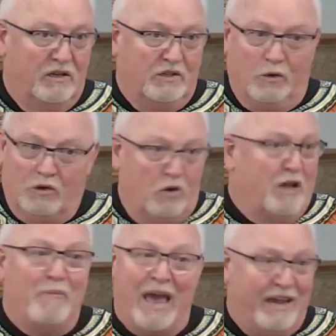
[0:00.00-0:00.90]
So don't
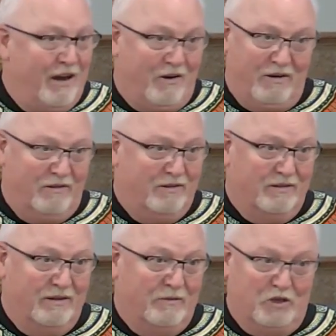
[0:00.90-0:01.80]
come back here
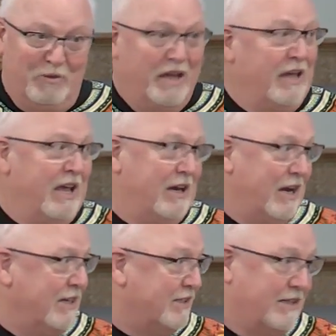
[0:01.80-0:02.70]
to me again,
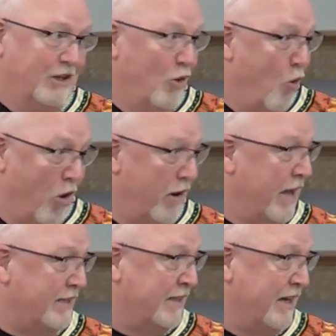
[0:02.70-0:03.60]
because no more.
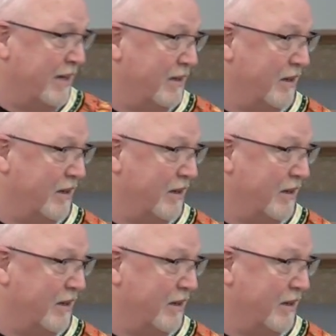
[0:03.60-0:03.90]
That's it,